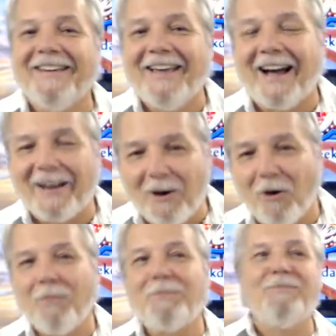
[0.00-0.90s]
I
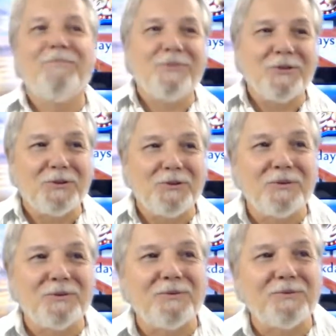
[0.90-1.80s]
hope
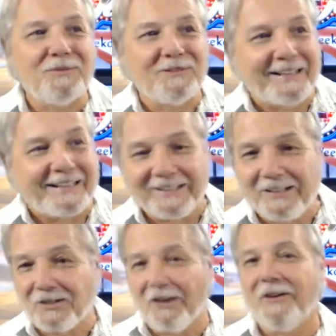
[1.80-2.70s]
you at
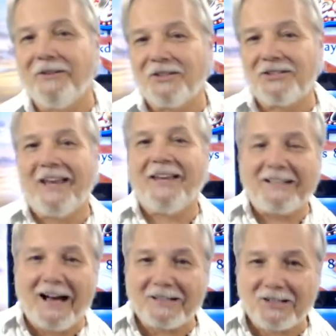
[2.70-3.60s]
least understand and
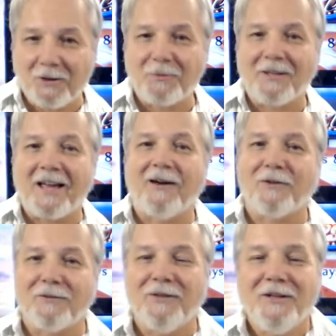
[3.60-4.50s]
got something out of,
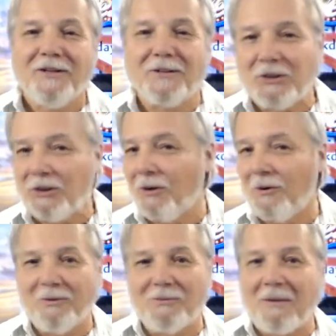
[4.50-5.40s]

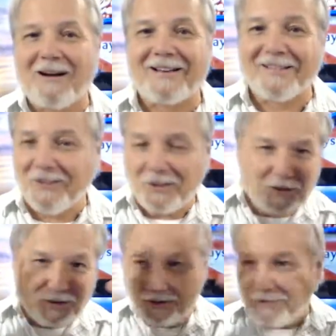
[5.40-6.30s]
my
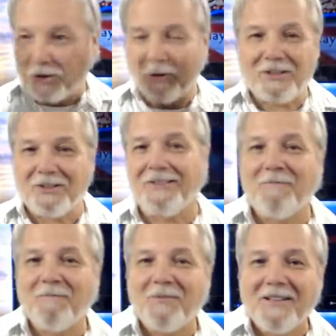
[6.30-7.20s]
disjointed
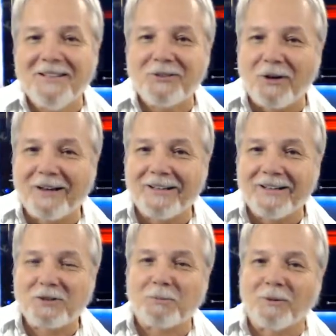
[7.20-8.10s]
trying to
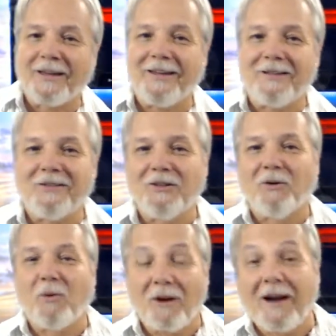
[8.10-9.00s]
explain,
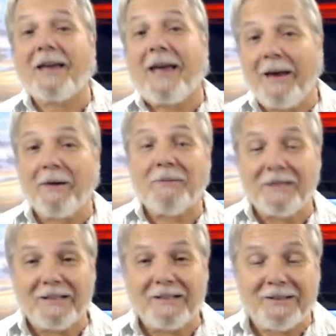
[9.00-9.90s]
where I am
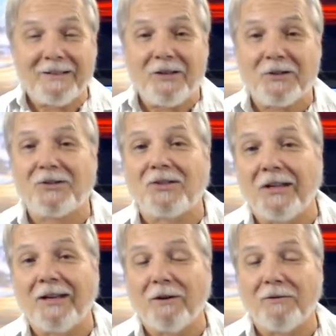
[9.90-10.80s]
in this thing
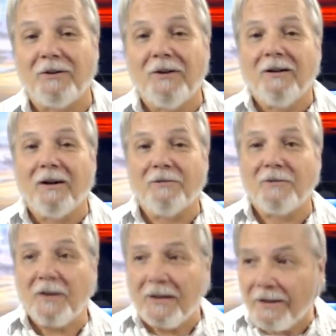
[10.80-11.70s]
of
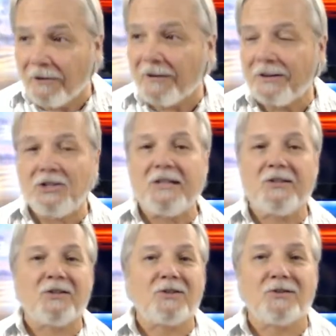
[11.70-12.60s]
hearing
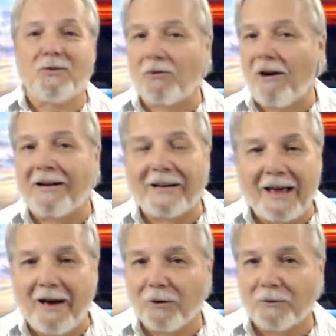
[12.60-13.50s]
Jesus crying
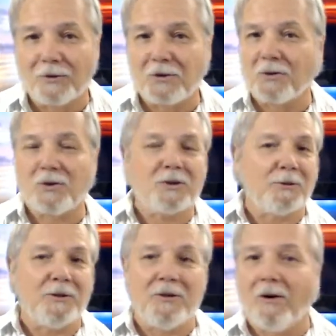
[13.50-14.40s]
out over Jerusalem and
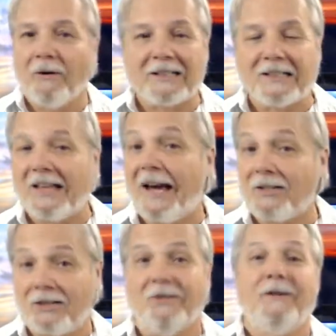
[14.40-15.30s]
knowing that that's
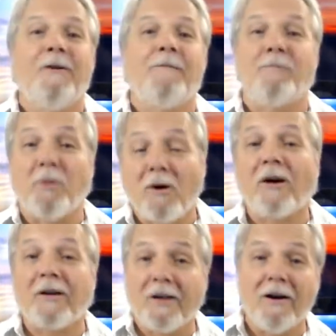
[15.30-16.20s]

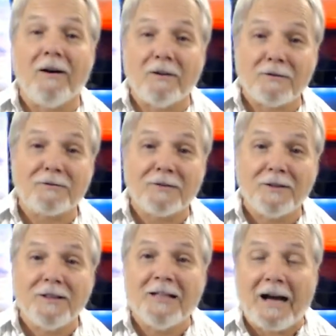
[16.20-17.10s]
part of
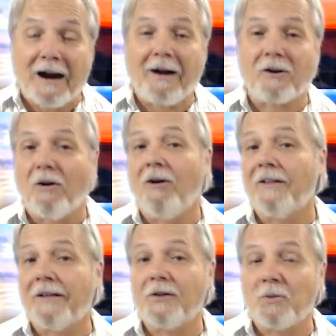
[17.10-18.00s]
our calling
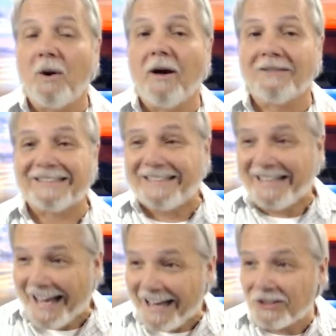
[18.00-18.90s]
as well, to
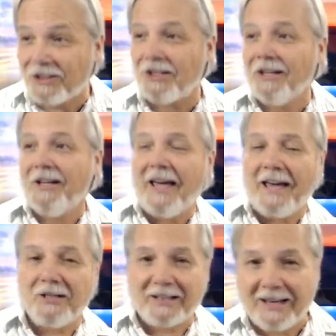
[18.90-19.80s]
catch and
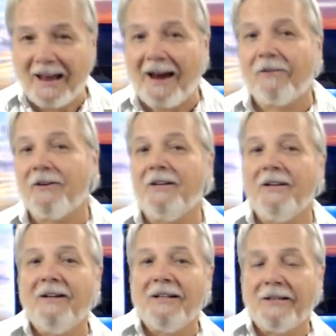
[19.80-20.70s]
to carry
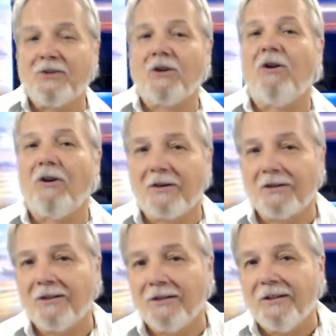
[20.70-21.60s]
his heart
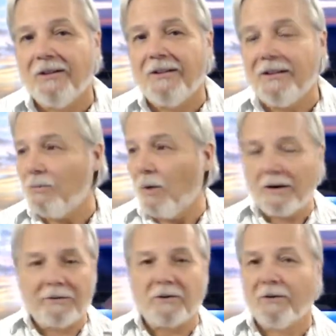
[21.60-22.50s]
in whatever